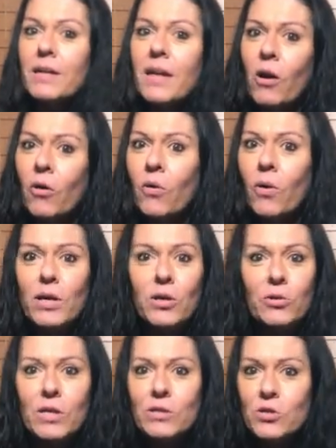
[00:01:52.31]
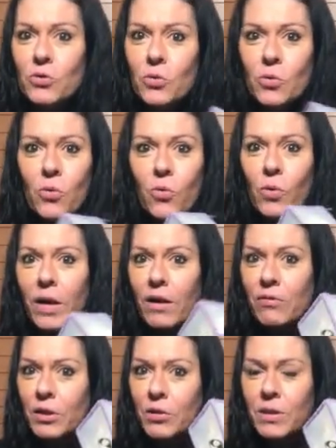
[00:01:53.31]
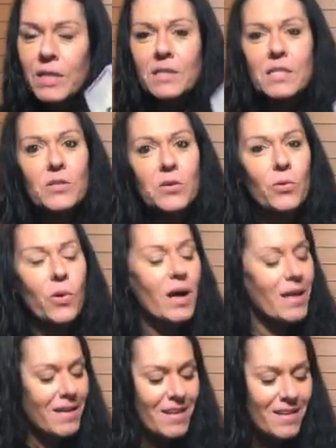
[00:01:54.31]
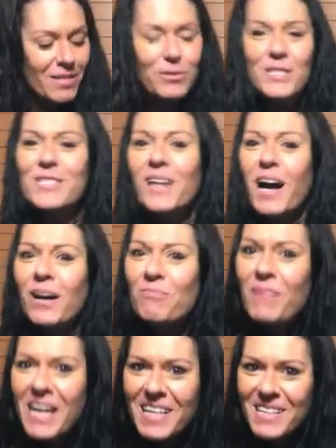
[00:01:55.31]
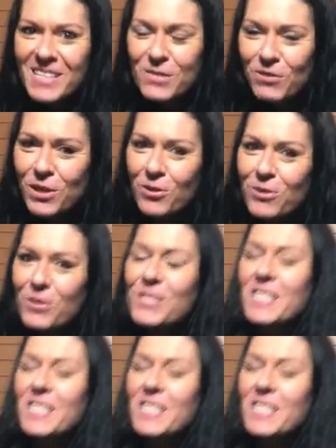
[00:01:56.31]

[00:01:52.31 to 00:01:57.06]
now you can do whatever you need to do. The reason I'm making this video